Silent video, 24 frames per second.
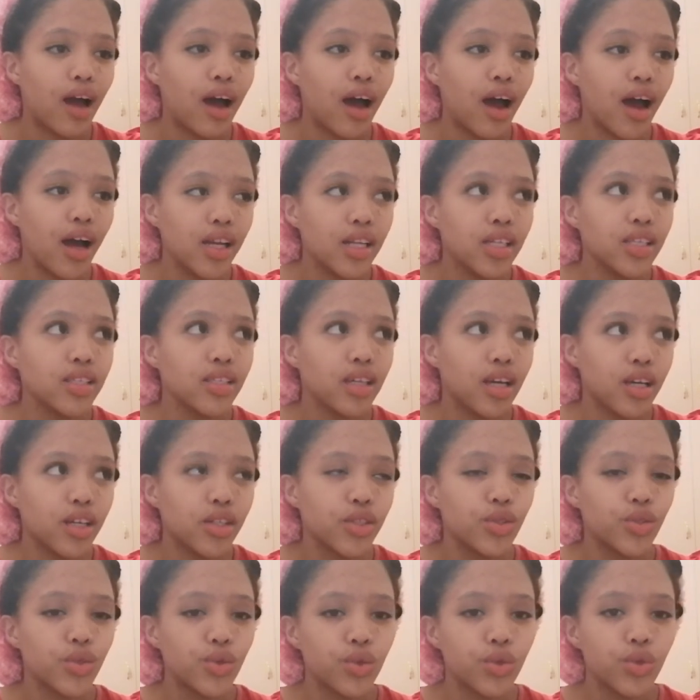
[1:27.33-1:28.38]
I
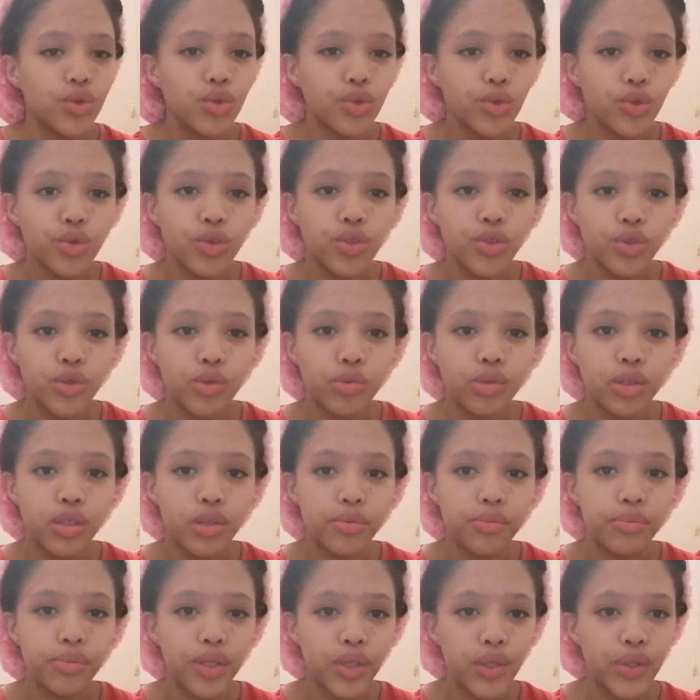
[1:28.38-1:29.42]
decided to do YouTube
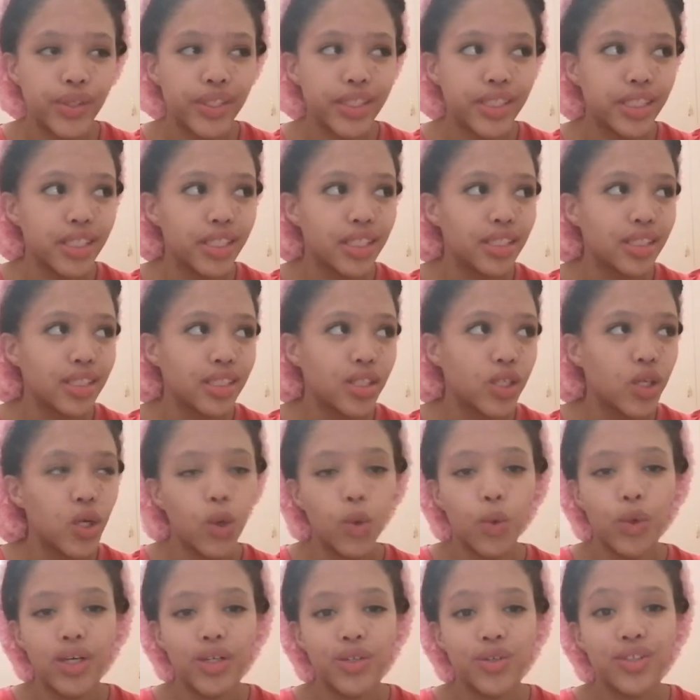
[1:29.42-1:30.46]
because no
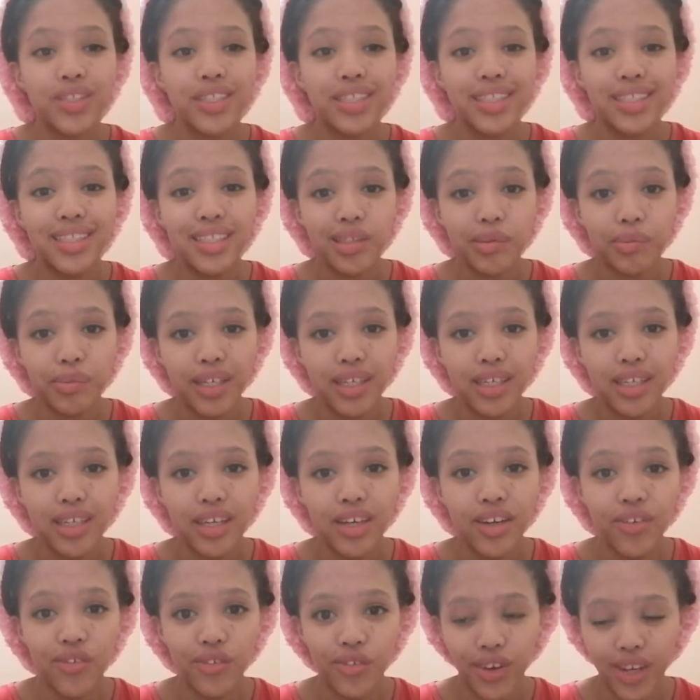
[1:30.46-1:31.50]
one could see me
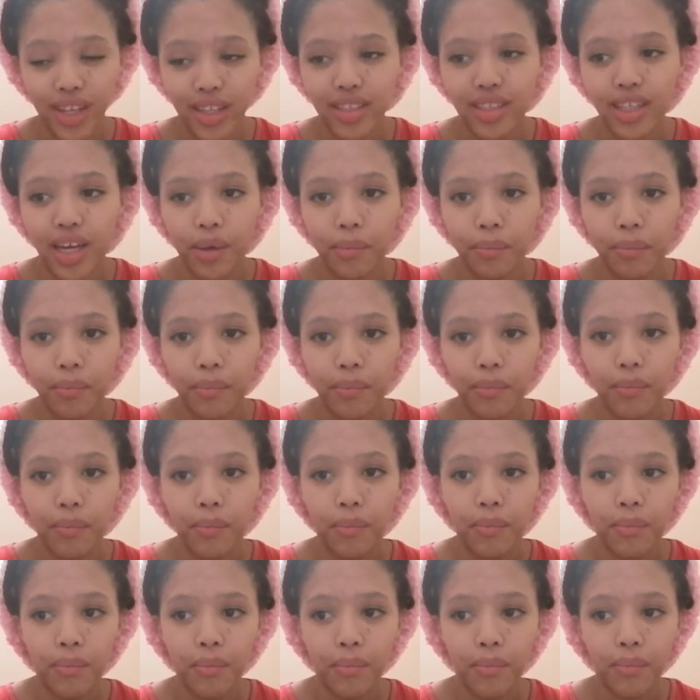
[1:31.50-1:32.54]
in real time.
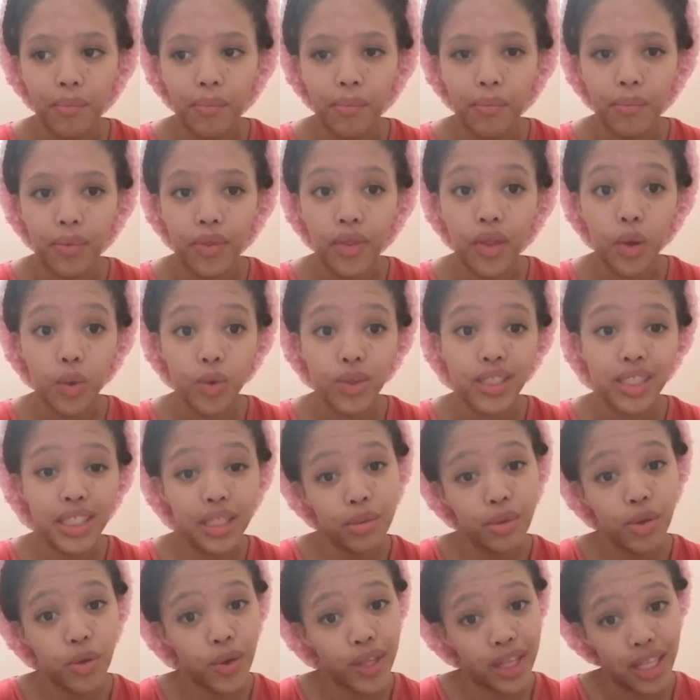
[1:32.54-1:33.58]
They will see
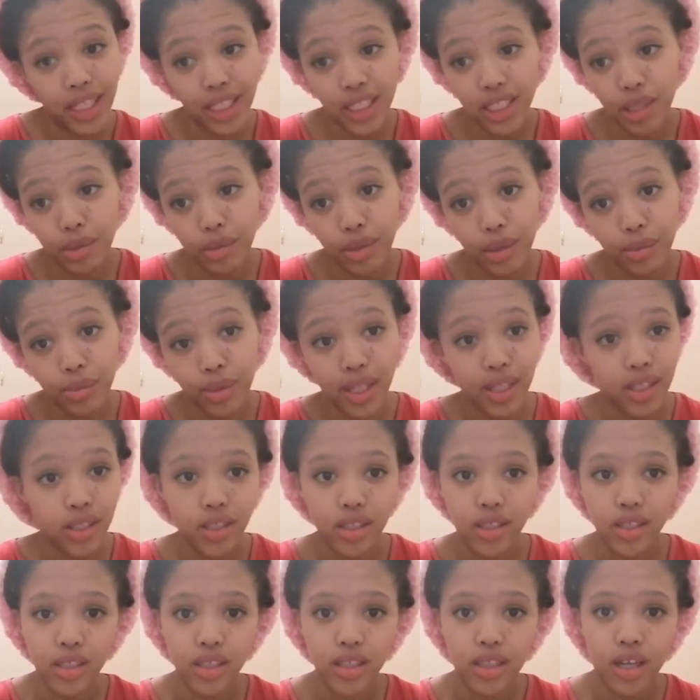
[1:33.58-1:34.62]
me when they see me,
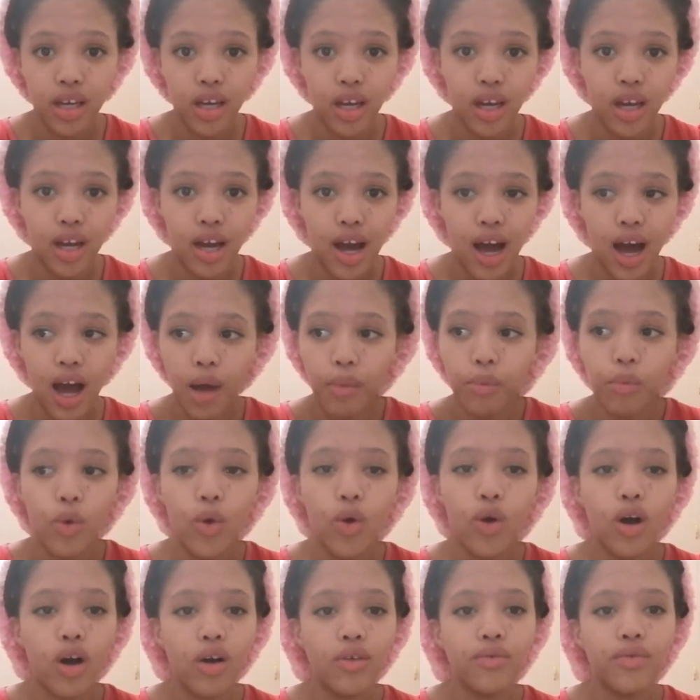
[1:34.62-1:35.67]
but I'm more
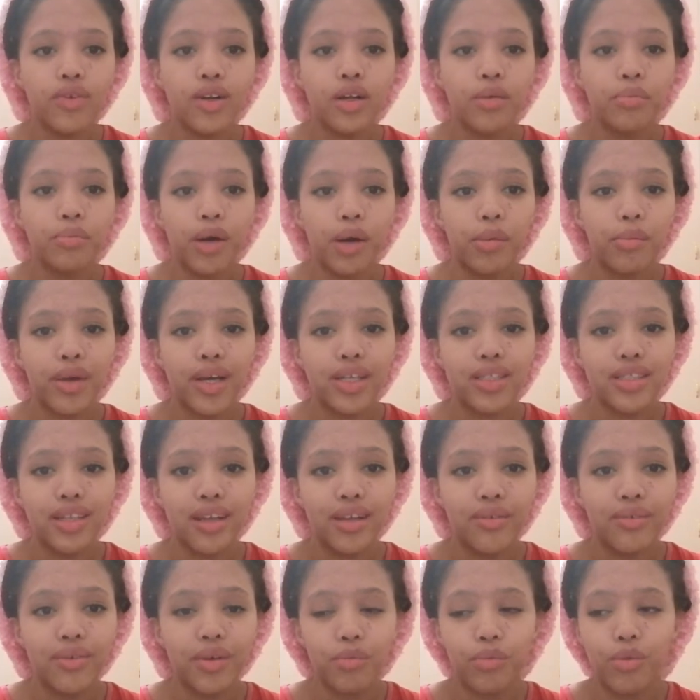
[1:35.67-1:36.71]
confident by
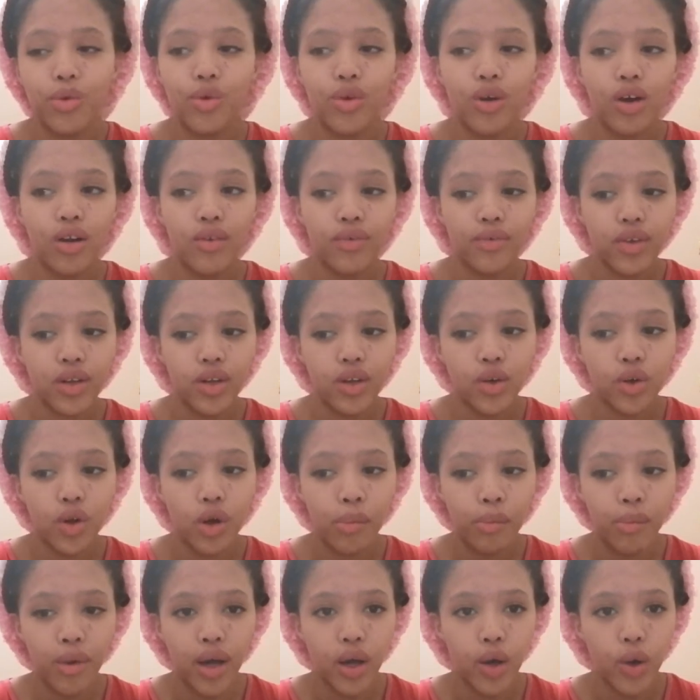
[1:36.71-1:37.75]
myself. I'm more confident on
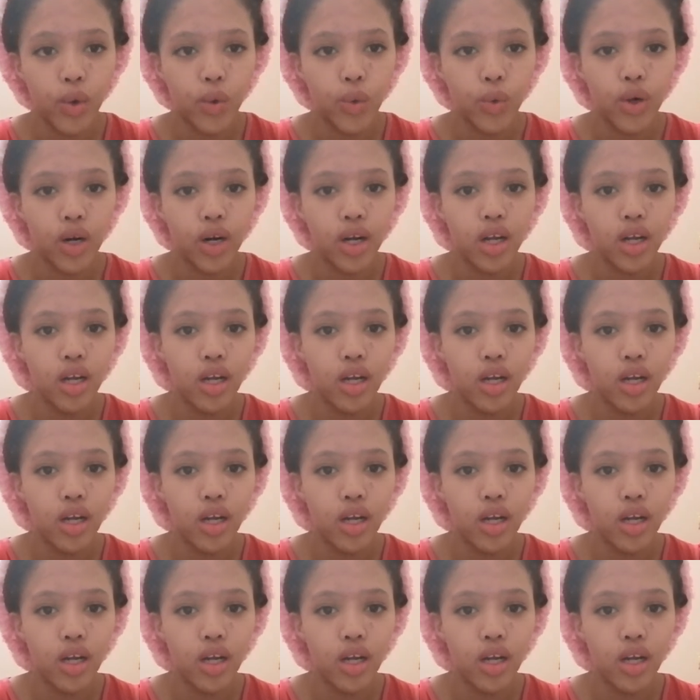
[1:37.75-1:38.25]
my own.